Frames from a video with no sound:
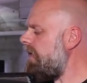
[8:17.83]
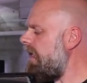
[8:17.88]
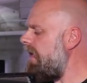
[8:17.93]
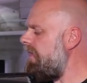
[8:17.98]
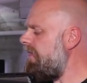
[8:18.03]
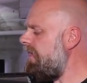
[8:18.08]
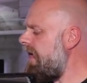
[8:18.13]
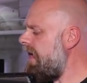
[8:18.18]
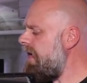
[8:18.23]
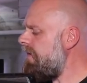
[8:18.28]

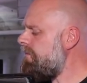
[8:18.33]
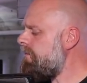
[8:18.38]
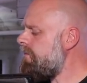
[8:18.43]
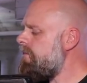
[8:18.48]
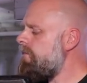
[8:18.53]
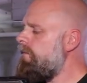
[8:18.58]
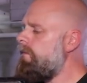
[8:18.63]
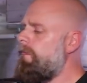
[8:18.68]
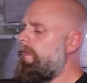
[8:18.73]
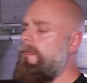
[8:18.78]
And then
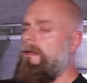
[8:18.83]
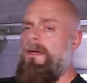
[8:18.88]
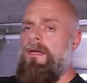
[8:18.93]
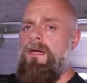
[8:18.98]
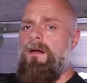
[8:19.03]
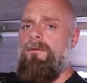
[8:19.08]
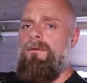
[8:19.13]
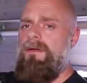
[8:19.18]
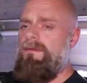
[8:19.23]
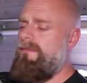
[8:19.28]

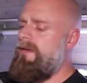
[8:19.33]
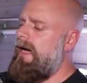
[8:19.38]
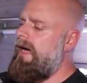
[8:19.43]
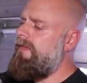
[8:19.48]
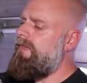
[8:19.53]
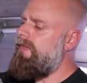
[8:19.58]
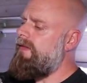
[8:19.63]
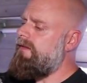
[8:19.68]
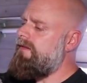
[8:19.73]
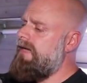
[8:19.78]
we've
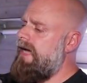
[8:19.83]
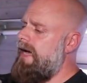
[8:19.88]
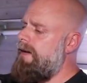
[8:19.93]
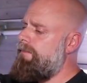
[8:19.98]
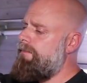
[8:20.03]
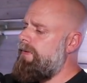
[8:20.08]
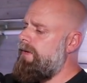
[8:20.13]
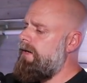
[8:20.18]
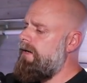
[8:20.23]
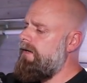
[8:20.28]
got the
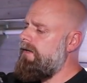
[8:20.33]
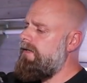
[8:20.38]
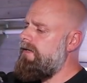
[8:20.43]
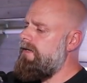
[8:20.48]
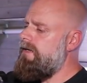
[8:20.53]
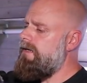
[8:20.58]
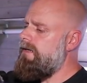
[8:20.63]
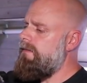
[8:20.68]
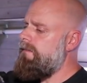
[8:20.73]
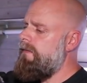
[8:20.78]
top part
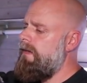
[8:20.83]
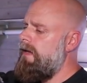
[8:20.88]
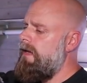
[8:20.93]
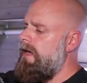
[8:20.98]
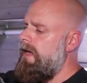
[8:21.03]
here.